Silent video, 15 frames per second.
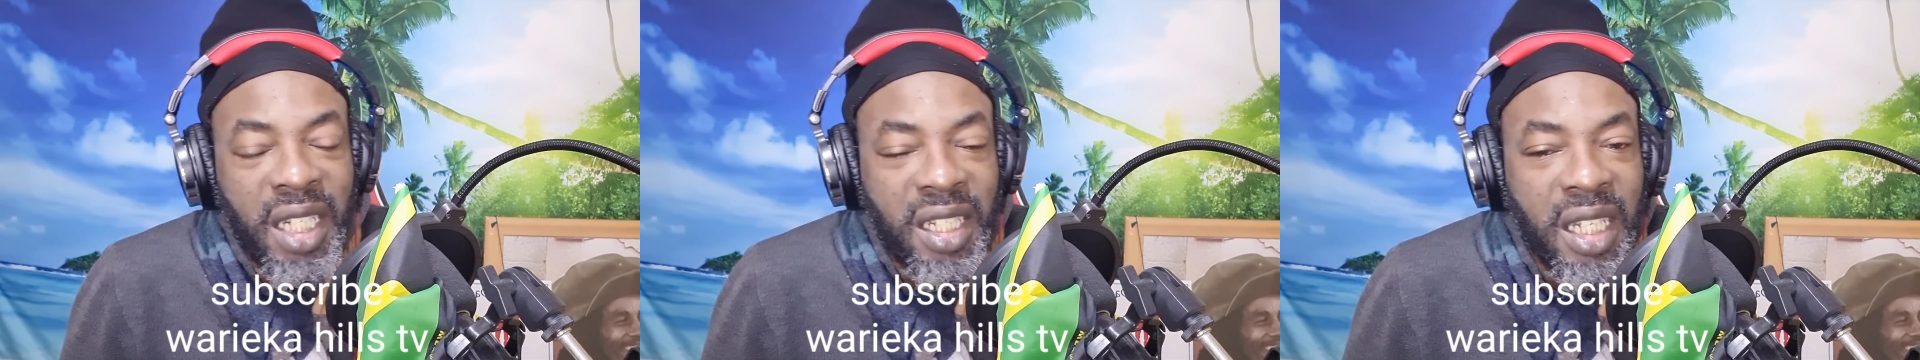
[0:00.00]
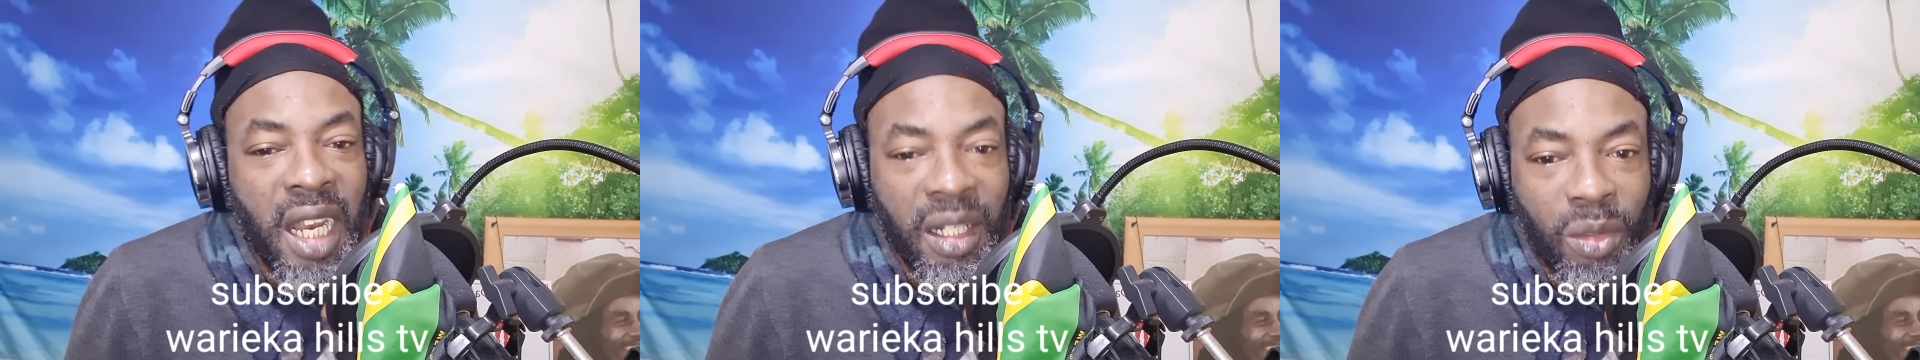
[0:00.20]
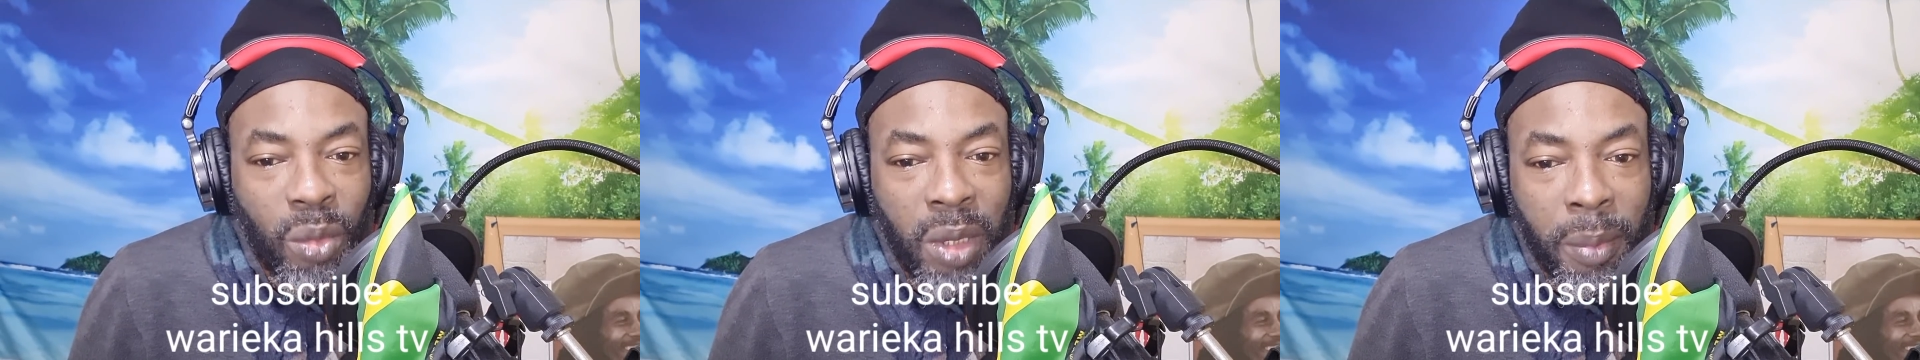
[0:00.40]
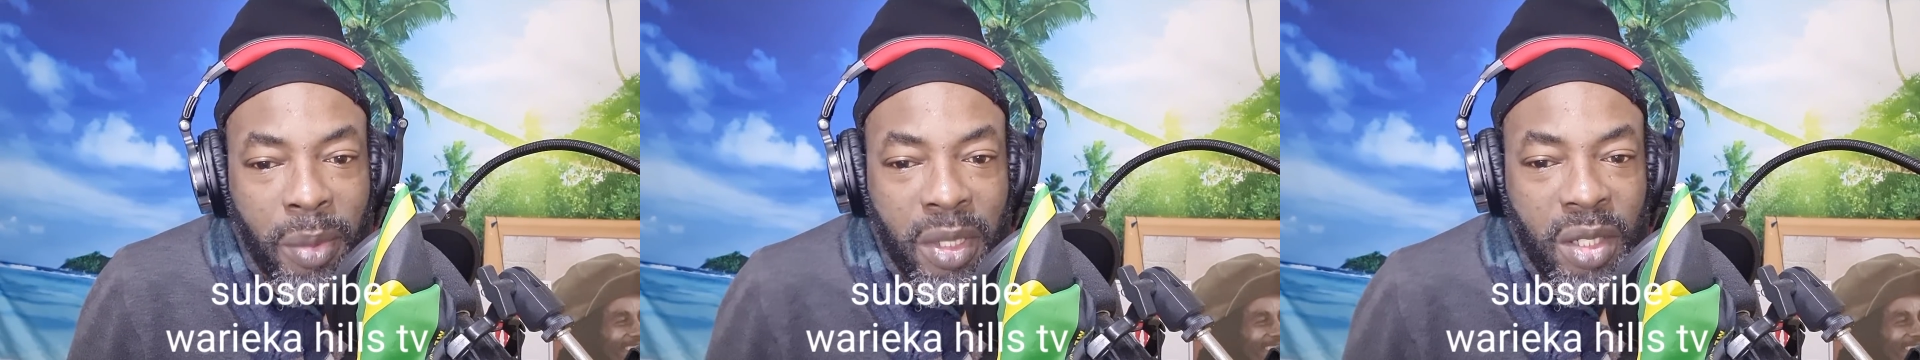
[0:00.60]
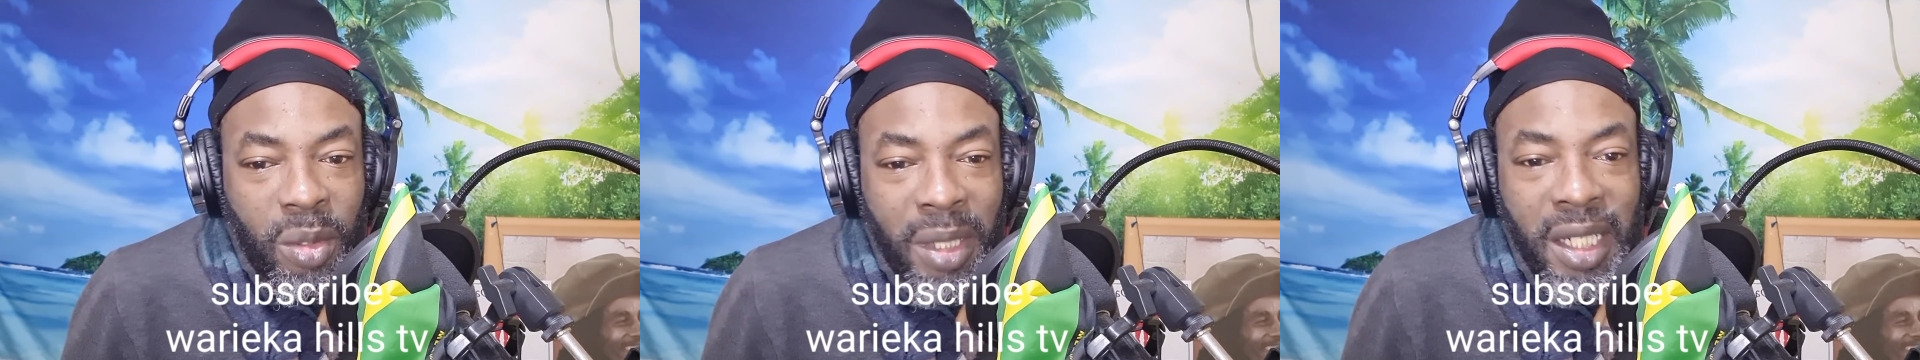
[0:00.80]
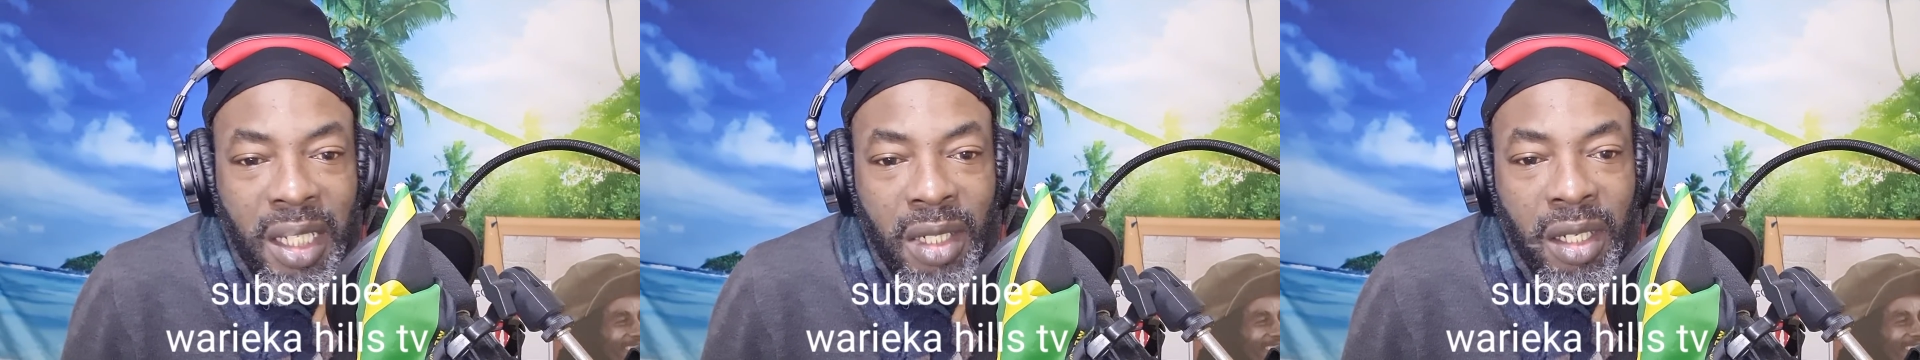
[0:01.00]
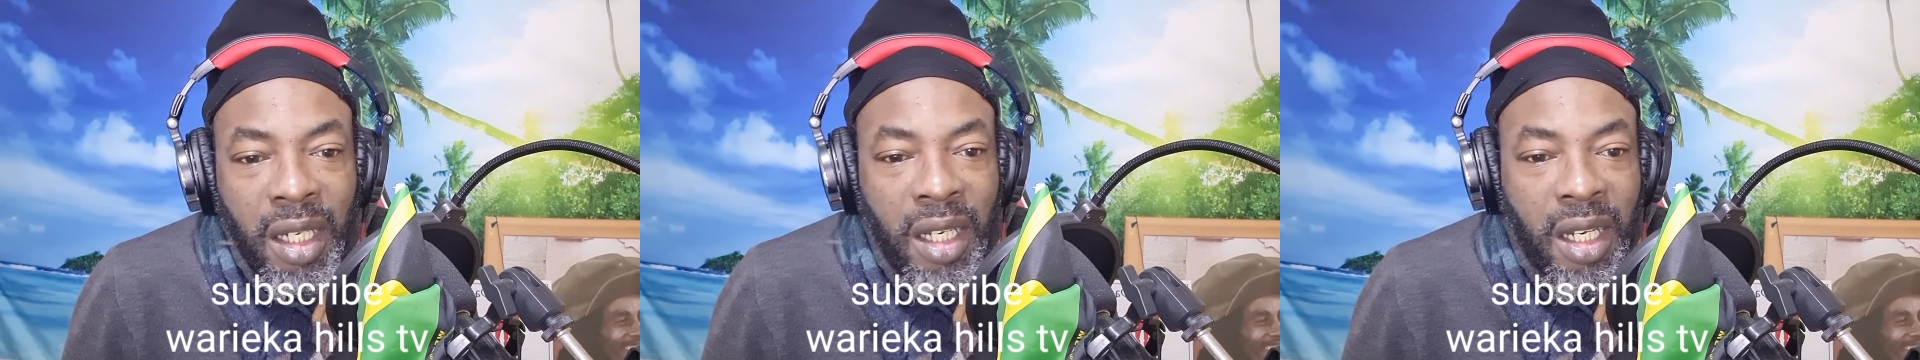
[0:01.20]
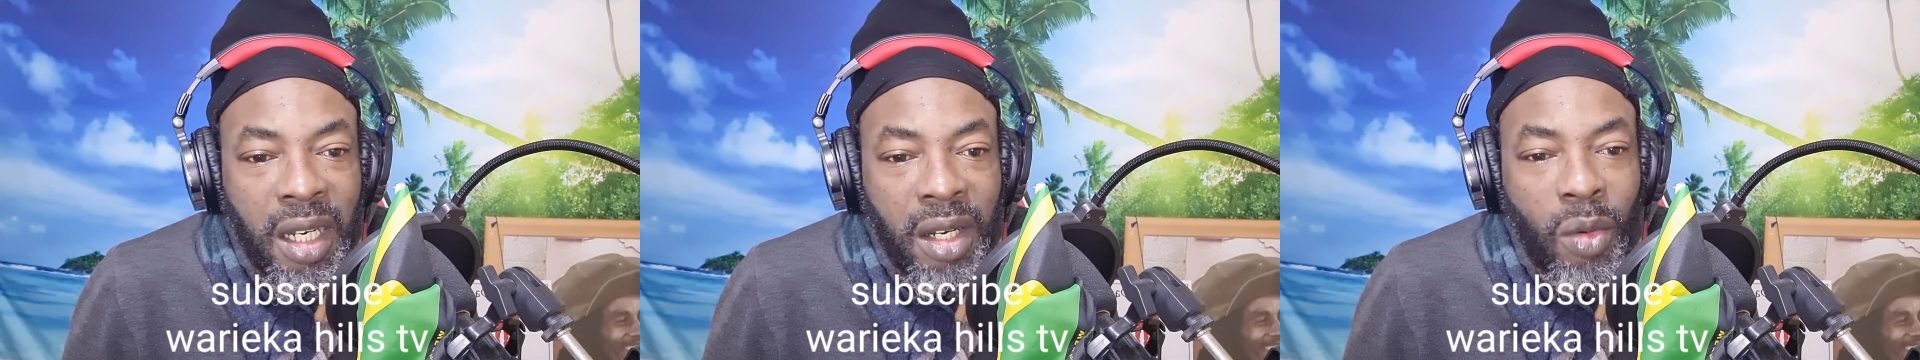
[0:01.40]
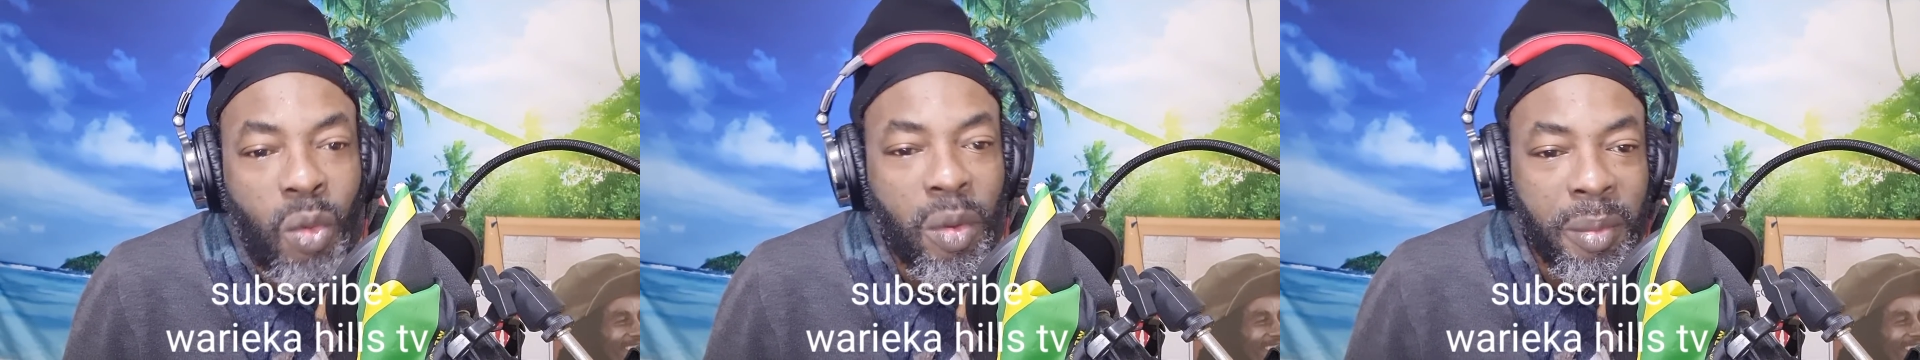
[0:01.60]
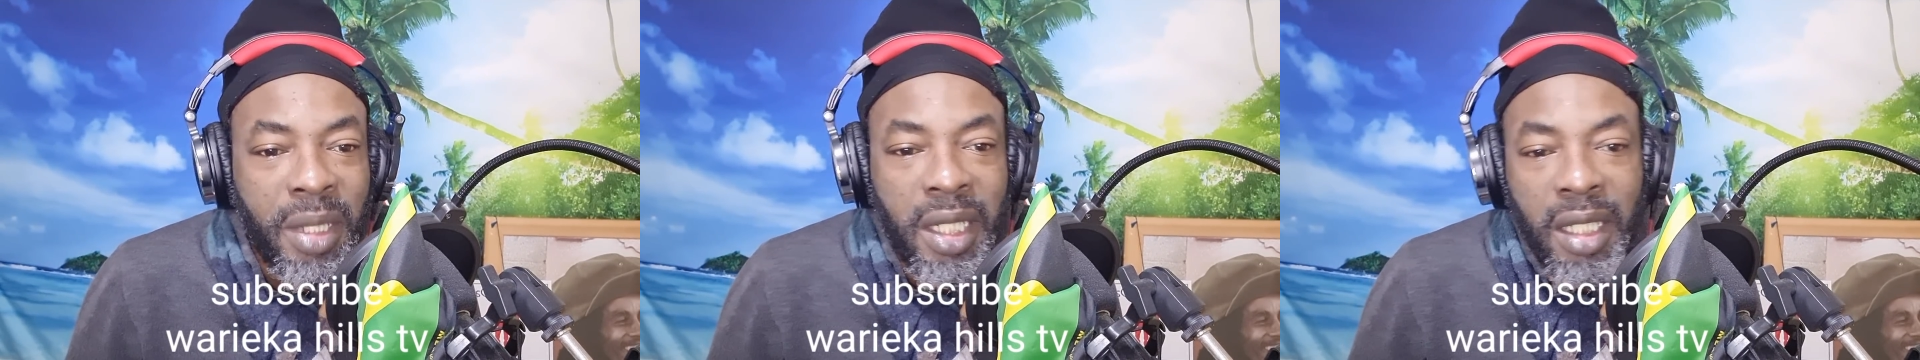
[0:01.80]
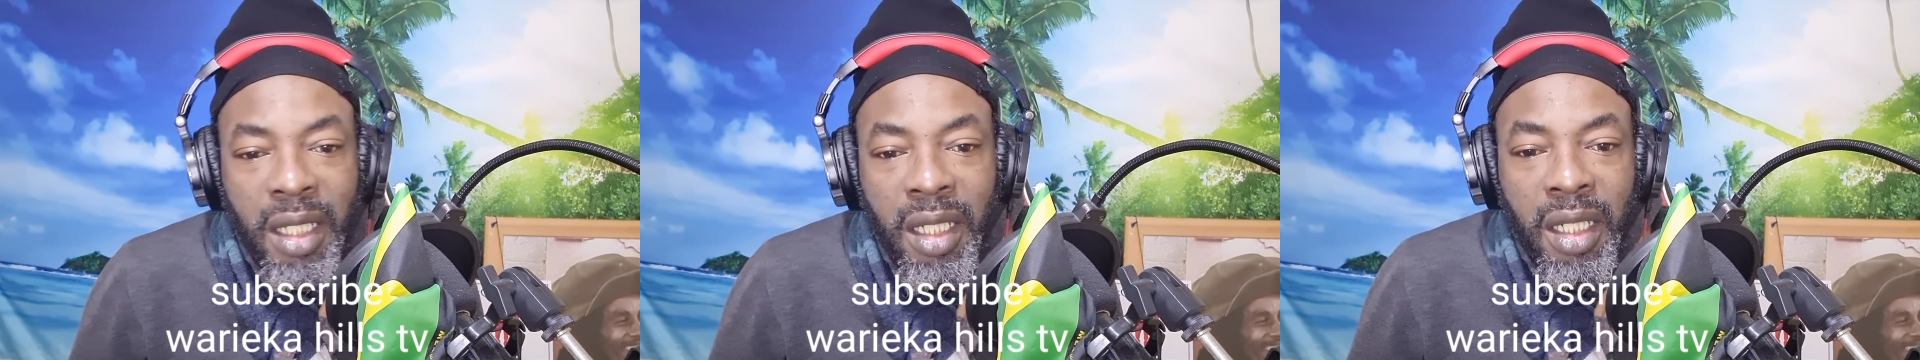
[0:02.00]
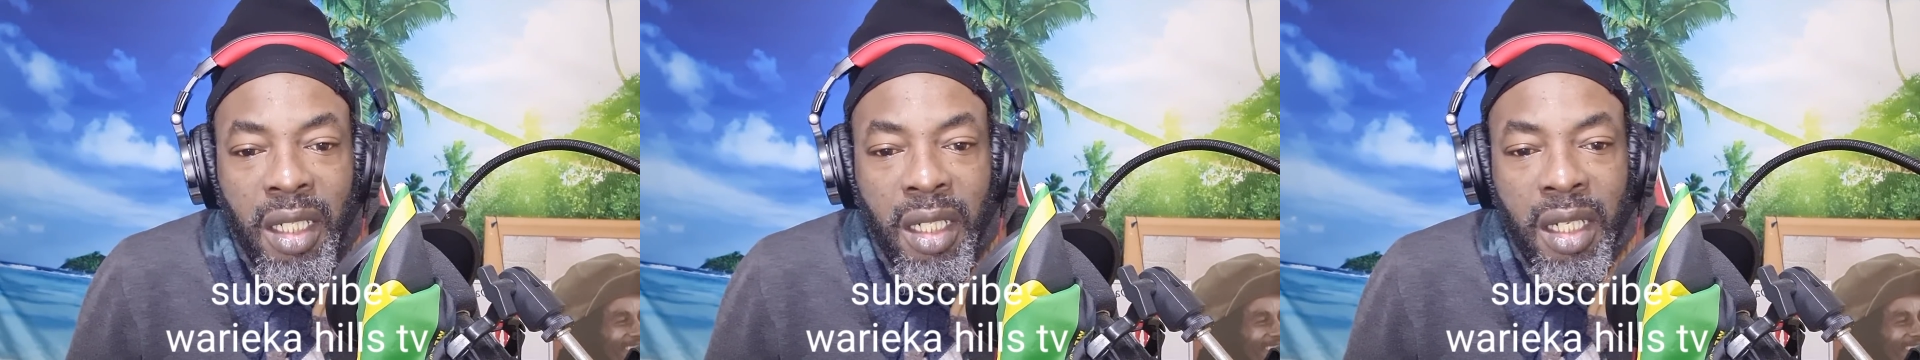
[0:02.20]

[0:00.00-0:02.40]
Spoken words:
is that way persuaded openly.